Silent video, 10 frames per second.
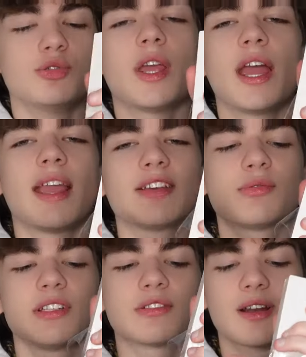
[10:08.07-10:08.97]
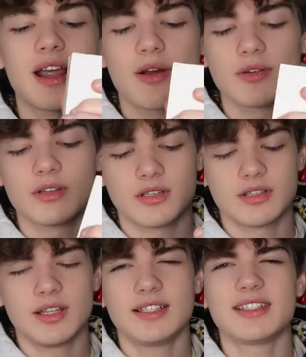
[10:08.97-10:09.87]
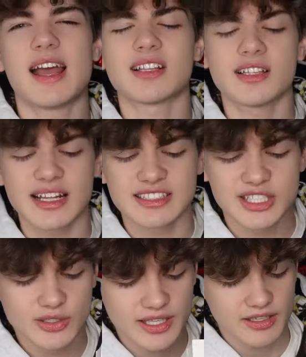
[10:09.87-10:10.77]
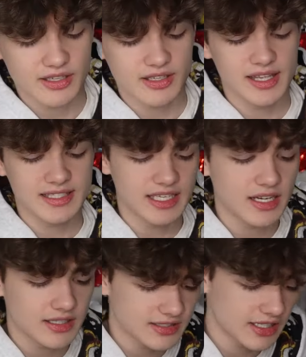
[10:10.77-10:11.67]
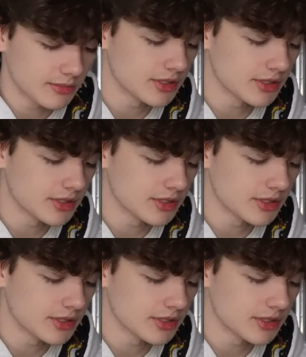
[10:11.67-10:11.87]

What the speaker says: you can't guess what it is right now. Exactly, that's how like exotic this item